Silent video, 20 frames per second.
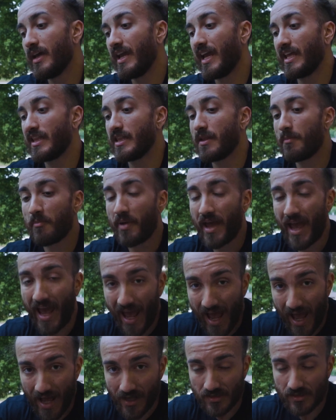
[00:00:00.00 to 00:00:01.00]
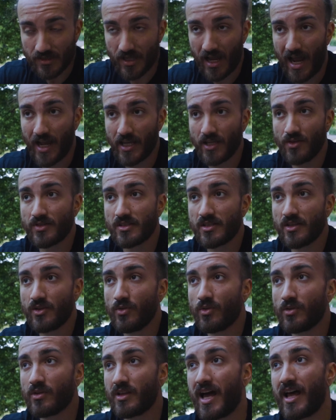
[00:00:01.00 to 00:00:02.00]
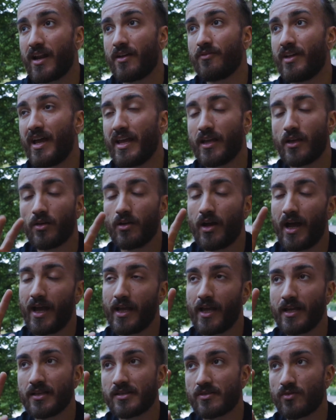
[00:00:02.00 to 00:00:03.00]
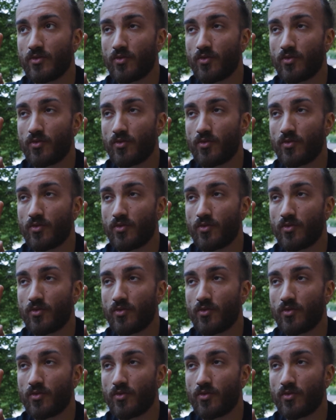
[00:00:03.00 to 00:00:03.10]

In the past, I used to do a lot of like, I guess,